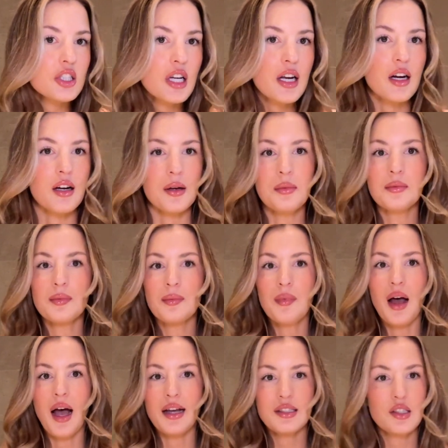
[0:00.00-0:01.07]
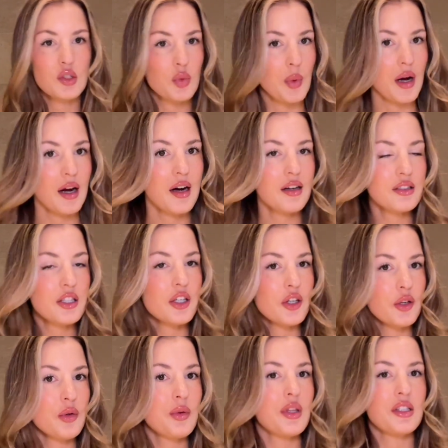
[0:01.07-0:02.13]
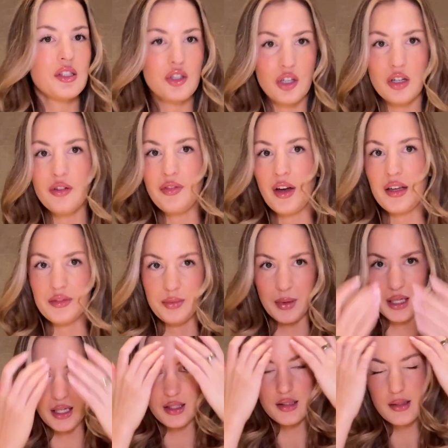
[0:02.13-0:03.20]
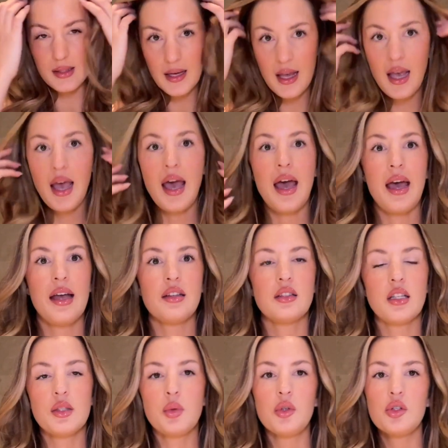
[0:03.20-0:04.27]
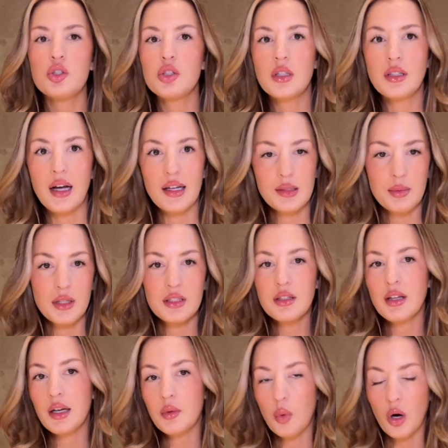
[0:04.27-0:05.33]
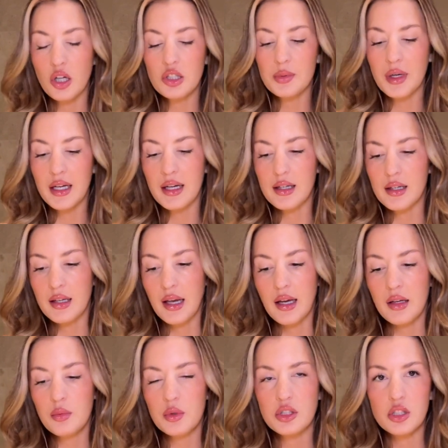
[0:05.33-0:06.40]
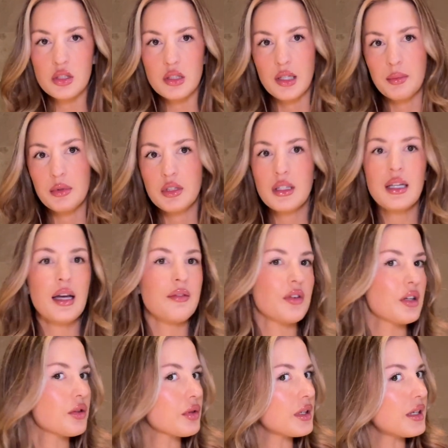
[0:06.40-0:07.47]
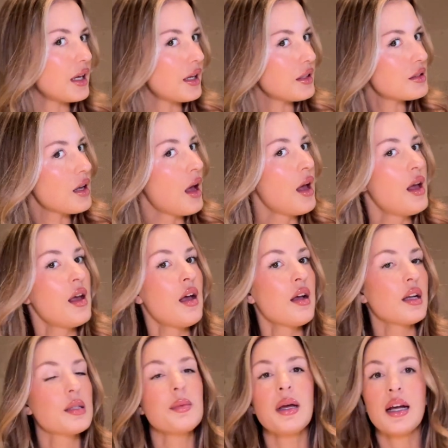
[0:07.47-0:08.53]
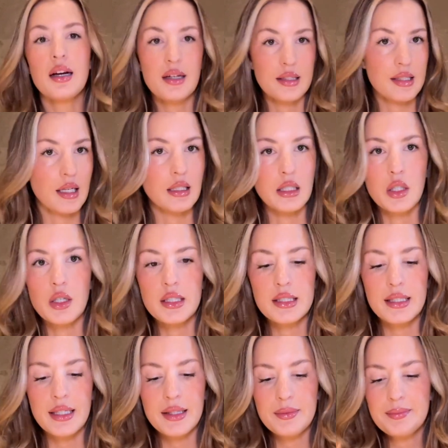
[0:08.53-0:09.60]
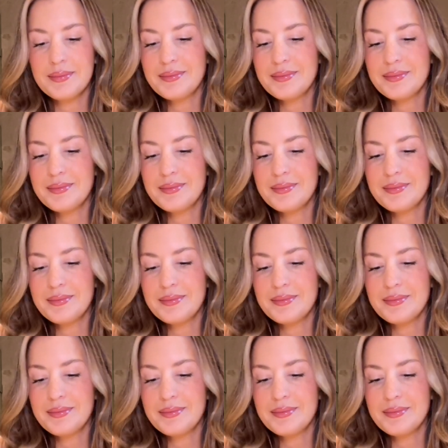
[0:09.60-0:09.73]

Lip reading: hair. I swear to you, this took 5 minutes. And this will usually last me until I wash my hair again, which is typically every 3 days because my hair gets hella greasy.